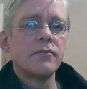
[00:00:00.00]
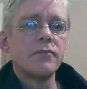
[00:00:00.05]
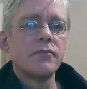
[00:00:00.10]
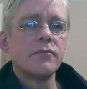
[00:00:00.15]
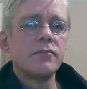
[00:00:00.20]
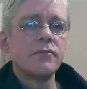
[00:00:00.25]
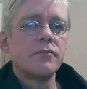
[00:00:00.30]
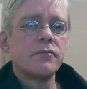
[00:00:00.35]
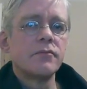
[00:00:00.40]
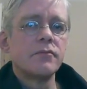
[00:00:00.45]

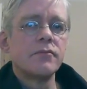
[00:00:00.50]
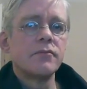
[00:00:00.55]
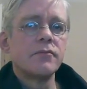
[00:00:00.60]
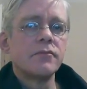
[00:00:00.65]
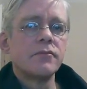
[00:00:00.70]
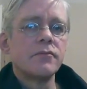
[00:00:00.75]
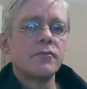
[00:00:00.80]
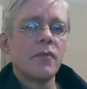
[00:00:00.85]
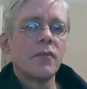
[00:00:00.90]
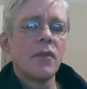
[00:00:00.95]

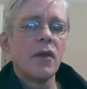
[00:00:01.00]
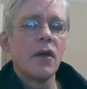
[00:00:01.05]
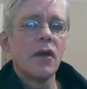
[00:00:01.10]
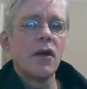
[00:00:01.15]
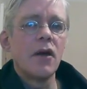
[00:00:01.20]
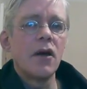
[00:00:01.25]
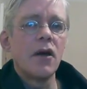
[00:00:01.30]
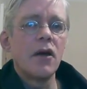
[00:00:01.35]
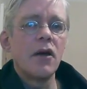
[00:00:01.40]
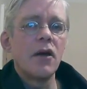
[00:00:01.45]

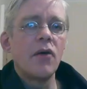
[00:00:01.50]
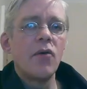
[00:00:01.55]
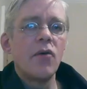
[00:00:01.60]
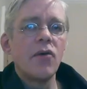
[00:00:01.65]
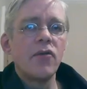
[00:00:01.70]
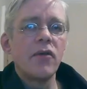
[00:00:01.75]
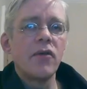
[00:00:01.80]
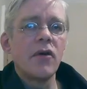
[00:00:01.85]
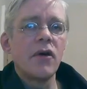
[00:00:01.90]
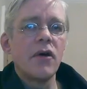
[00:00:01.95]
And it
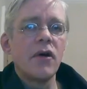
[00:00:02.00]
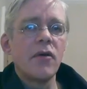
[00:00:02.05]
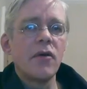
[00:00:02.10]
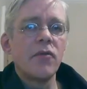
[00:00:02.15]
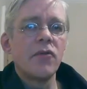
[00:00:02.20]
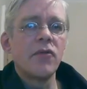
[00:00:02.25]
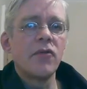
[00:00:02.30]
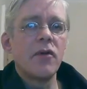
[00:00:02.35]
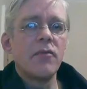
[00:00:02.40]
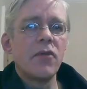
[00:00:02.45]
also
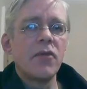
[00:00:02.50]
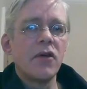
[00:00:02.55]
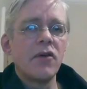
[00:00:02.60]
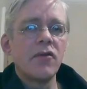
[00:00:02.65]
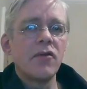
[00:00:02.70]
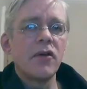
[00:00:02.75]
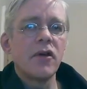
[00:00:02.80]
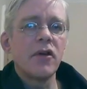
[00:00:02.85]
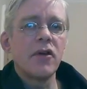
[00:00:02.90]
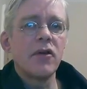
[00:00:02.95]
helps because
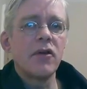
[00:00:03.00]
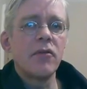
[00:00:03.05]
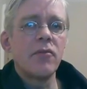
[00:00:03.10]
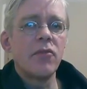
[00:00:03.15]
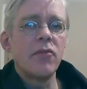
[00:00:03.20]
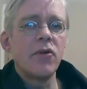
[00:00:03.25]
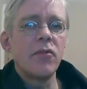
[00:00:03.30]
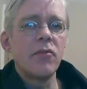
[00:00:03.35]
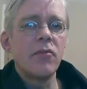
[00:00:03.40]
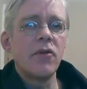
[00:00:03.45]
I can
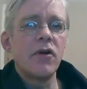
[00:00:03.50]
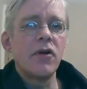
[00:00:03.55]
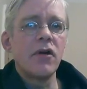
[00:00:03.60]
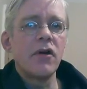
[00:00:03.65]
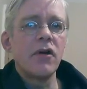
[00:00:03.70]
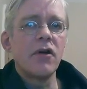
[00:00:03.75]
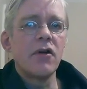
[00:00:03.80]
put my